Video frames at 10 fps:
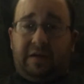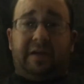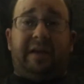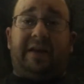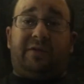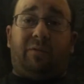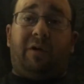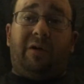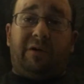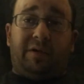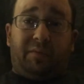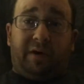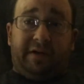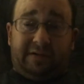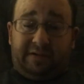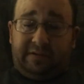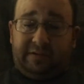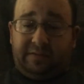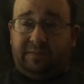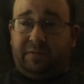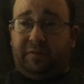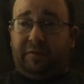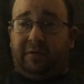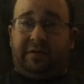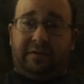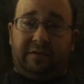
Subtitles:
guessed wrong on the prices when we were